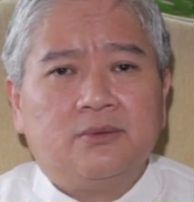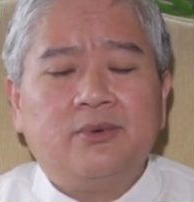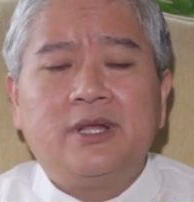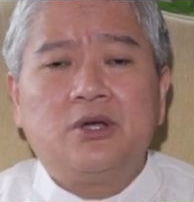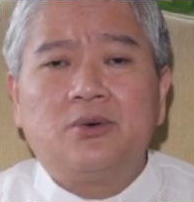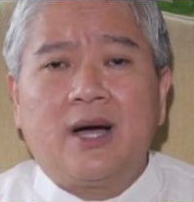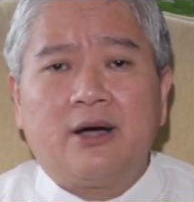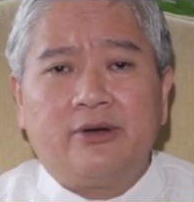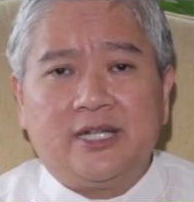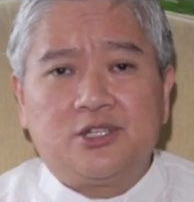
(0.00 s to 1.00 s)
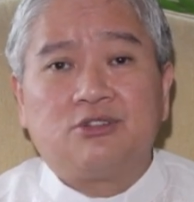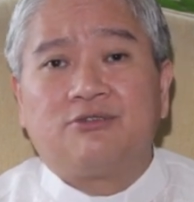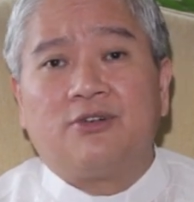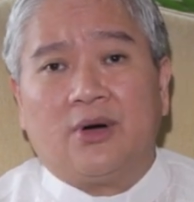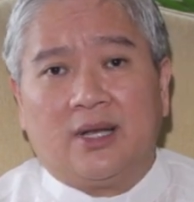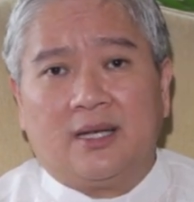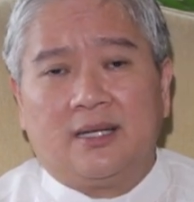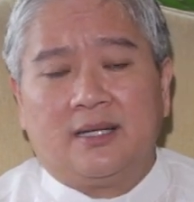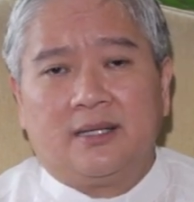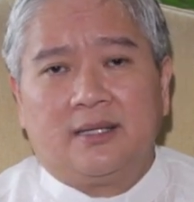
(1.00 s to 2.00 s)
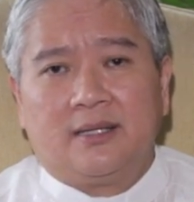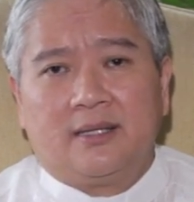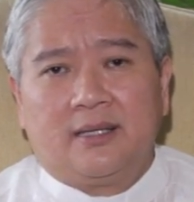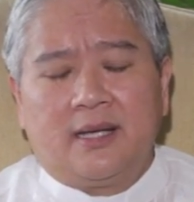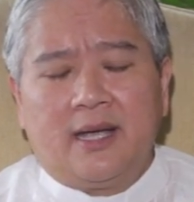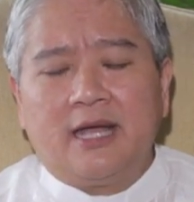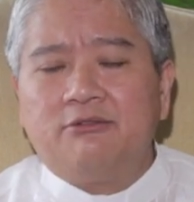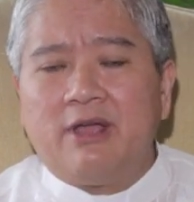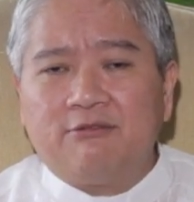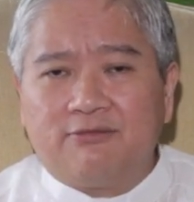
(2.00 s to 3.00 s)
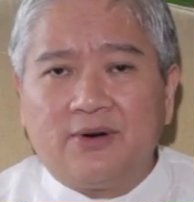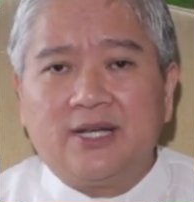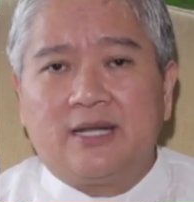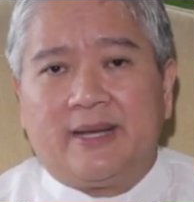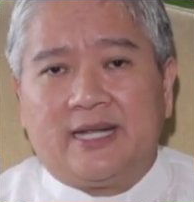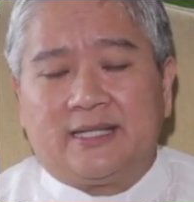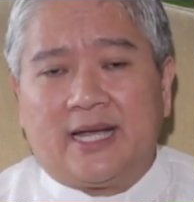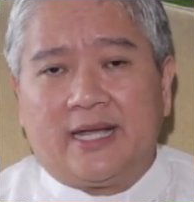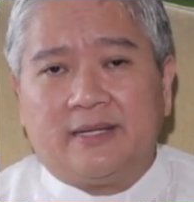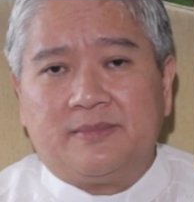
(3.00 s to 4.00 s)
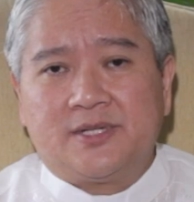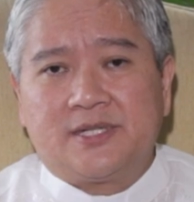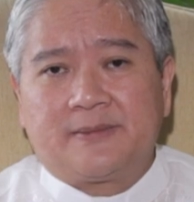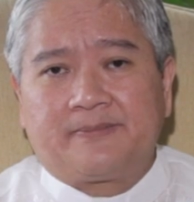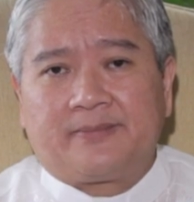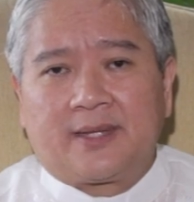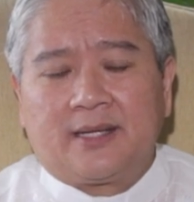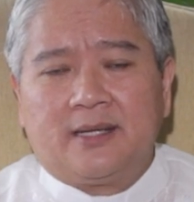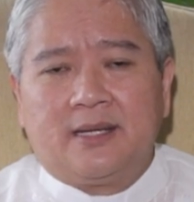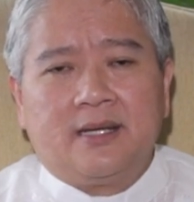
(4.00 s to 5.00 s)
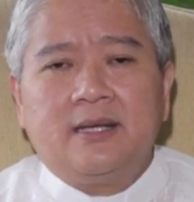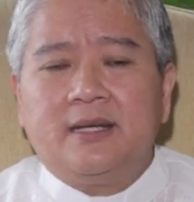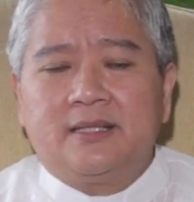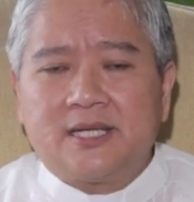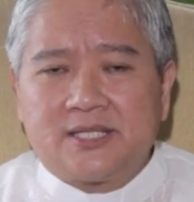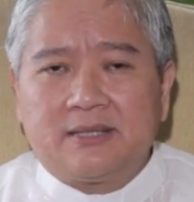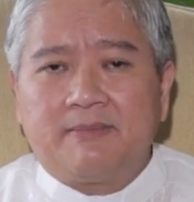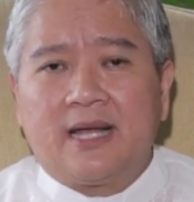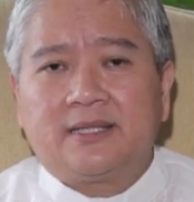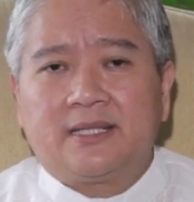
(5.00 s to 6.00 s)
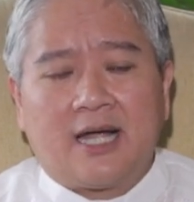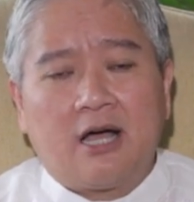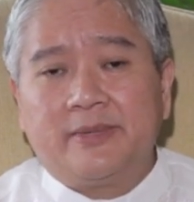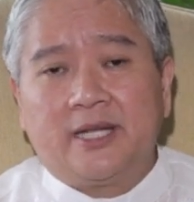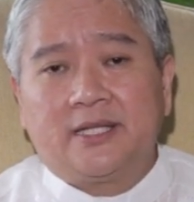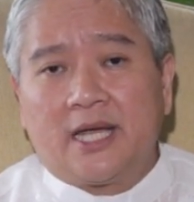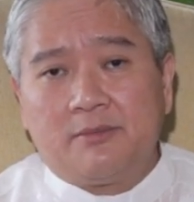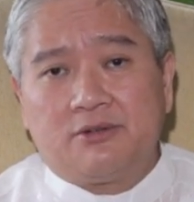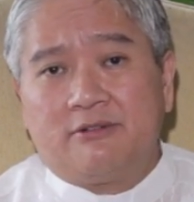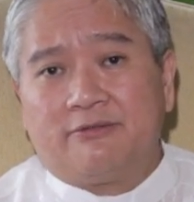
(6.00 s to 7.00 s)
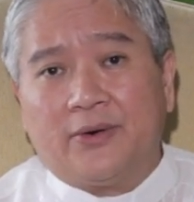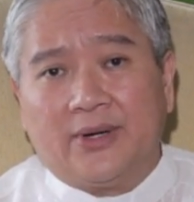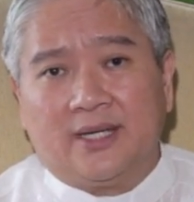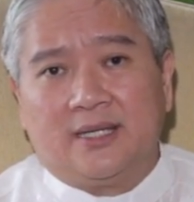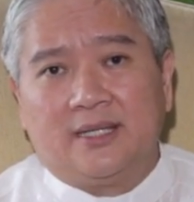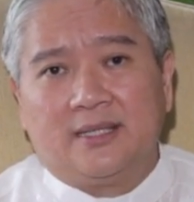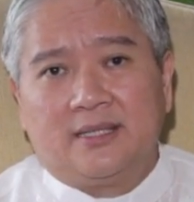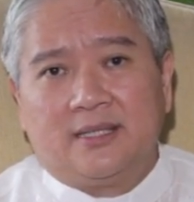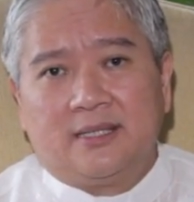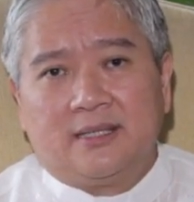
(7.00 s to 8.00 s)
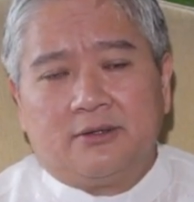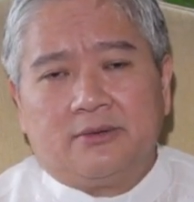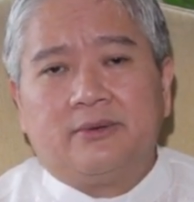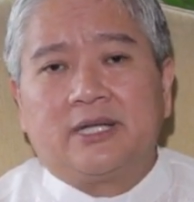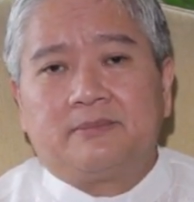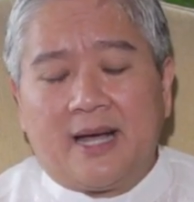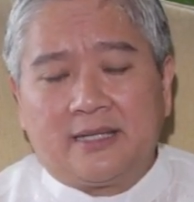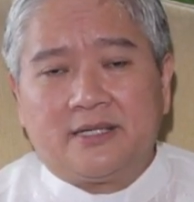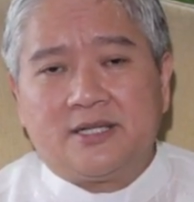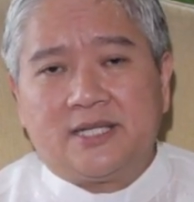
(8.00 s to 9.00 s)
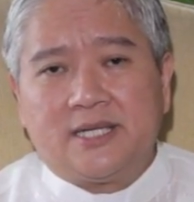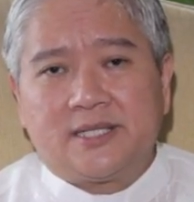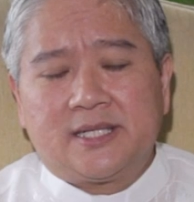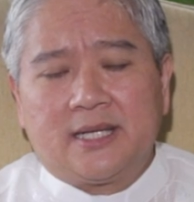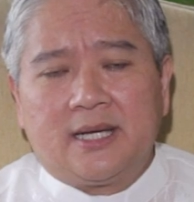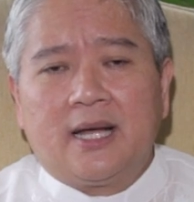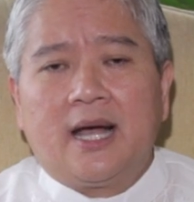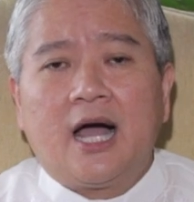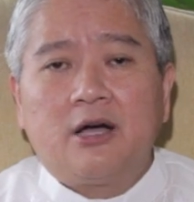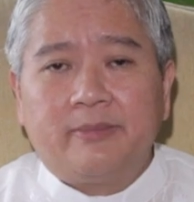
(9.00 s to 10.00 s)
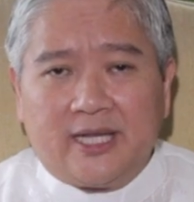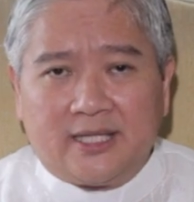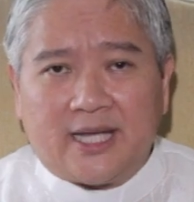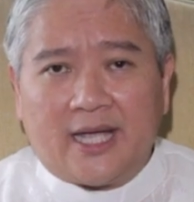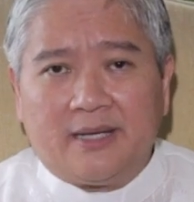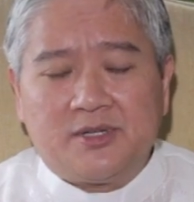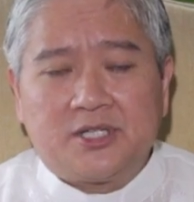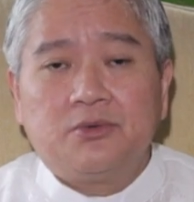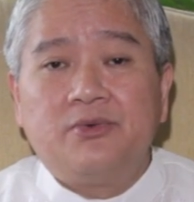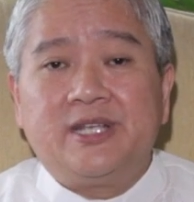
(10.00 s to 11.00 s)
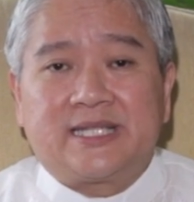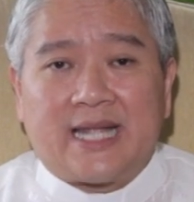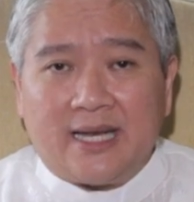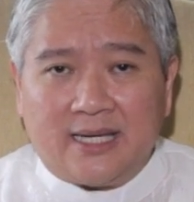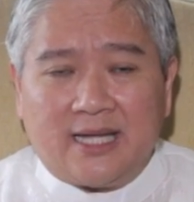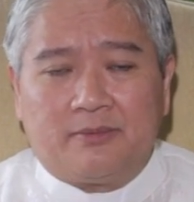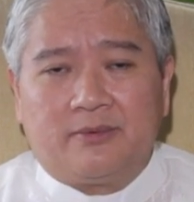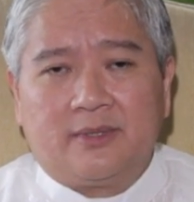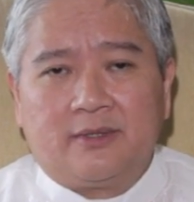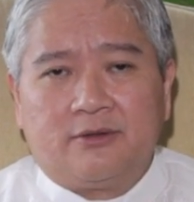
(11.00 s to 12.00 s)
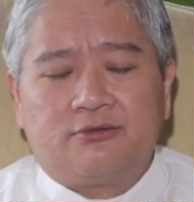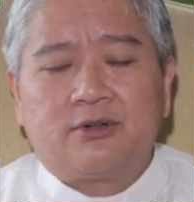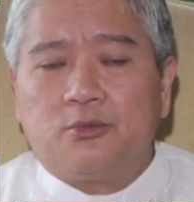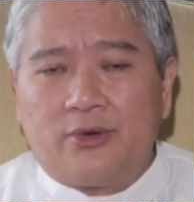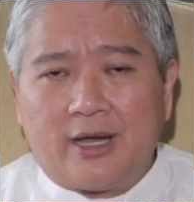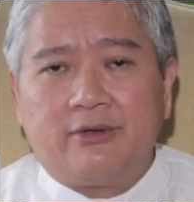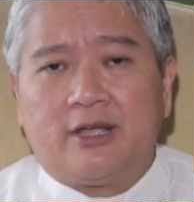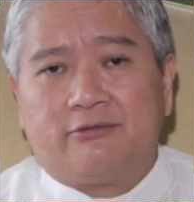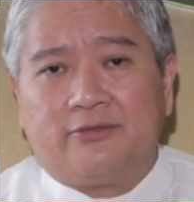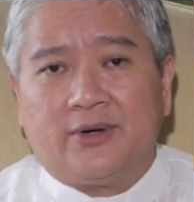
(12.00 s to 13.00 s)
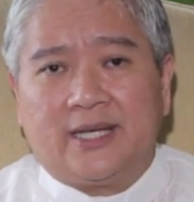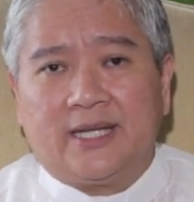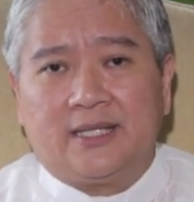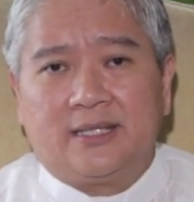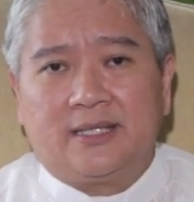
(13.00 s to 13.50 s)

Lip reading: We know how it is to fall, and we have fallen many times. It does not matter how many times we fall. What matters is how many times we stand up from where we have fallen,